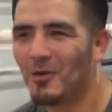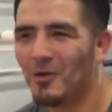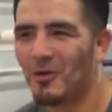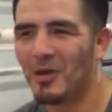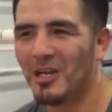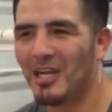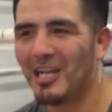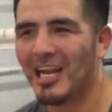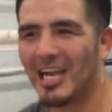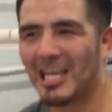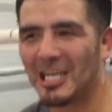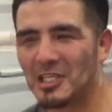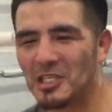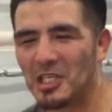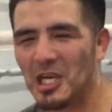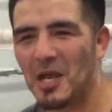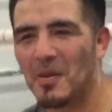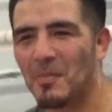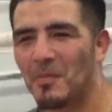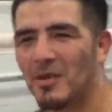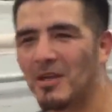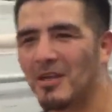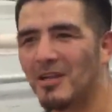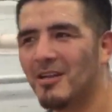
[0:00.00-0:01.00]
you want to eat like a
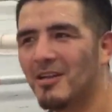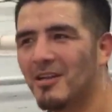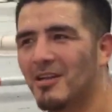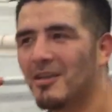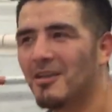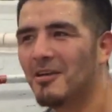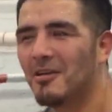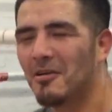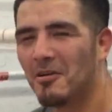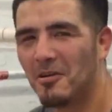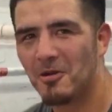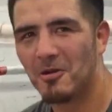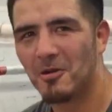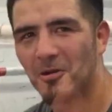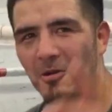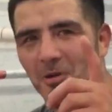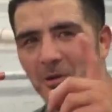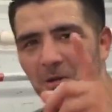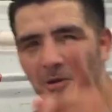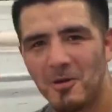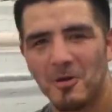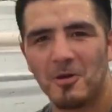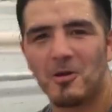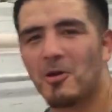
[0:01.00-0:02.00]
champion?
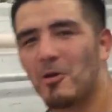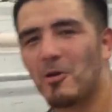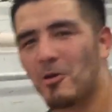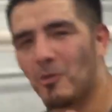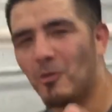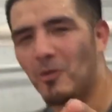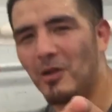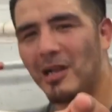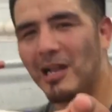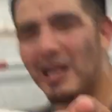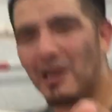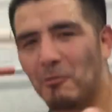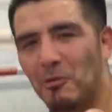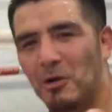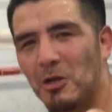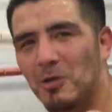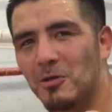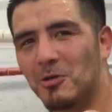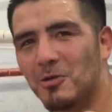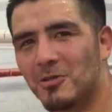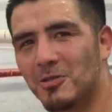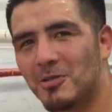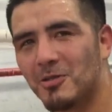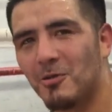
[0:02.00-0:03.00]
We like
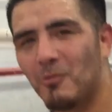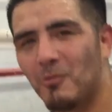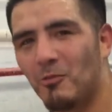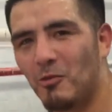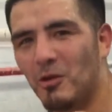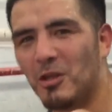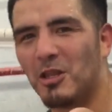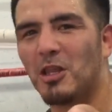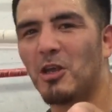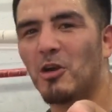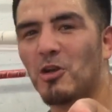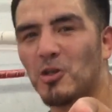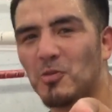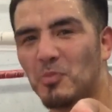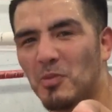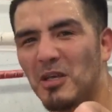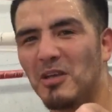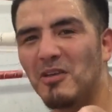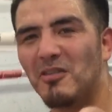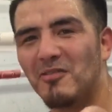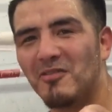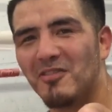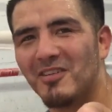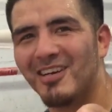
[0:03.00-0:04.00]
Rios with there's
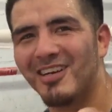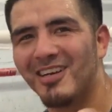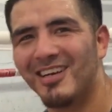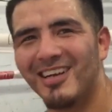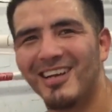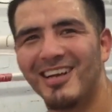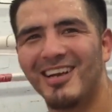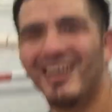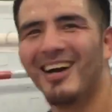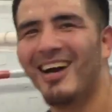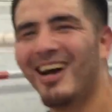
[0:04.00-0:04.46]
beef.